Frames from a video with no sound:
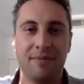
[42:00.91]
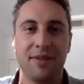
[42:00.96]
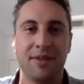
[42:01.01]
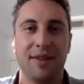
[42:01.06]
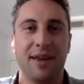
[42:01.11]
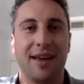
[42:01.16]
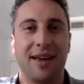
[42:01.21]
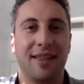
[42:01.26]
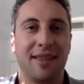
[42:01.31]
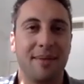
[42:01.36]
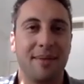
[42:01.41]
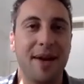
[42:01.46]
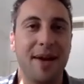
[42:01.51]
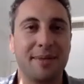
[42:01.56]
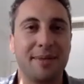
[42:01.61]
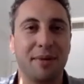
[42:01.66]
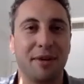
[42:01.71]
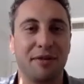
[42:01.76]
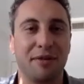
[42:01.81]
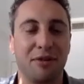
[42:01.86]
Like the
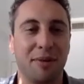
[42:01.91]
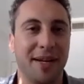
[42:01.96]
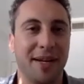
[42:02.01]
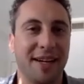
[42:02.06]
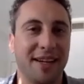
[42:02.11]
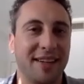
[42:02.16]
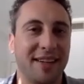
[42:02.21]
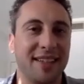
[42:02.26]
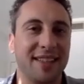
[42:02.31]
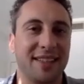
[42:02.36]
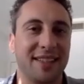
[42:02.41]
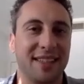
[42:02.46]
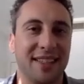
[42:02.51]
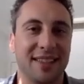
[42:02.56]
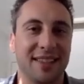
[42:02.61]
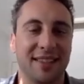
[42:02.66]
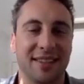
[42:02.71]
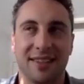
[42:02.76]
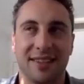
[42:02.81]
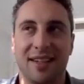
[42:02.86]
best performing yeah.
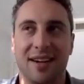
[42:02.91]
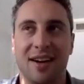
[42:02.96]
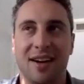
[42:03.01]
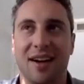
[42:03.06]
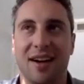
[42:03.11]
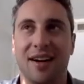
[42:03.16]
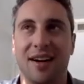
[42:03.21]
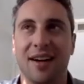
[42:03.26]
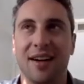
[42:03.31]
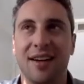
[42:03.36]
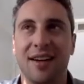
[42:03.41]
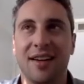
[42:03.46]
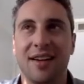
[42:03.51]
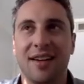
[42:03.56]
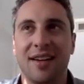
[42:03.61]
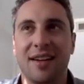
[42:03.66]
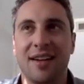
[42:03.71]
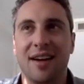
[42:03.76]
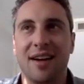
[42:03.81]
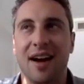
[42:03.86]
currencies are
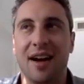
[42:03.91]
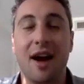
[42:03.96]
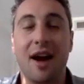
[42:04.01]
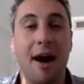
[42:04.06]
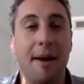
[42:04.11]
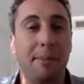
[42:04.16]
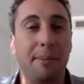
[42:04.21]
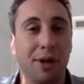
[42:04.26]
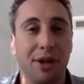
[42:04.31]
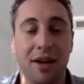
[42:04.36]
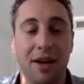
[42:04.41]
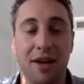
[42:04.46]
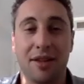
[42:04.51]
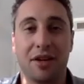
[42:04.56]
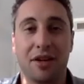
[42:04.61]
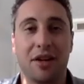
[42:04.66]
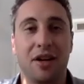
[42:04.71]
a couple other